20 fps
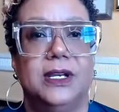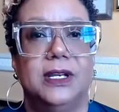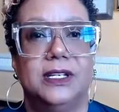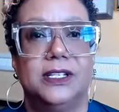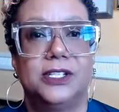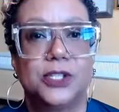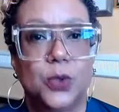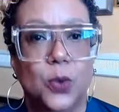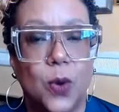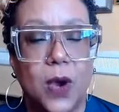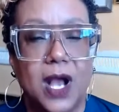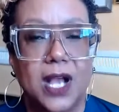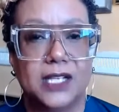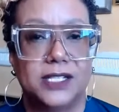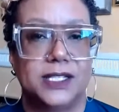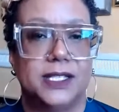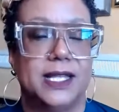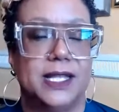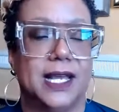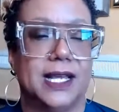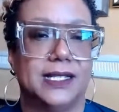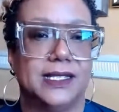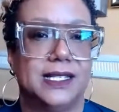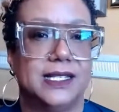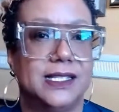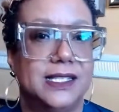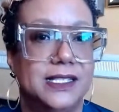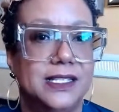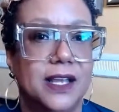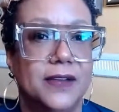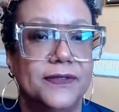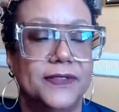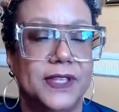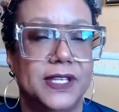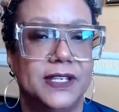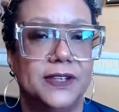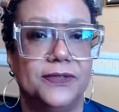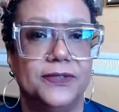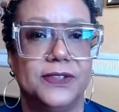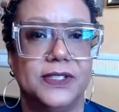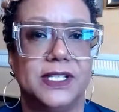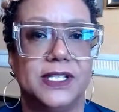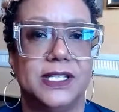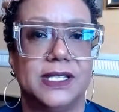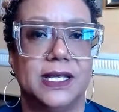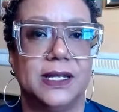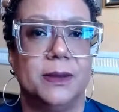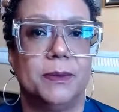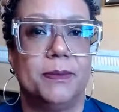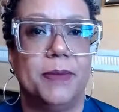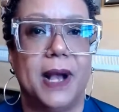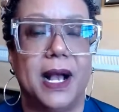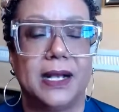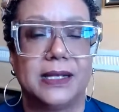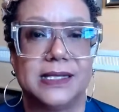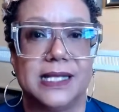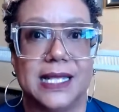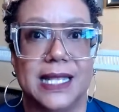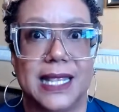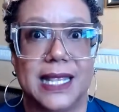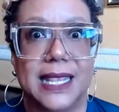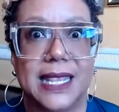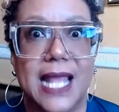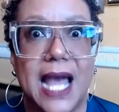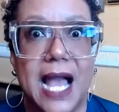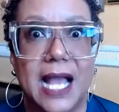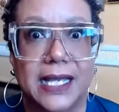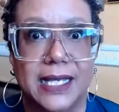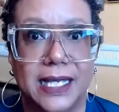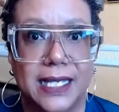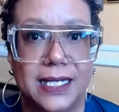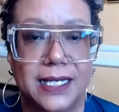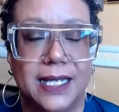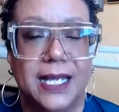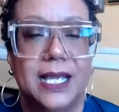squash that, to stuff the differences in a box and lock it,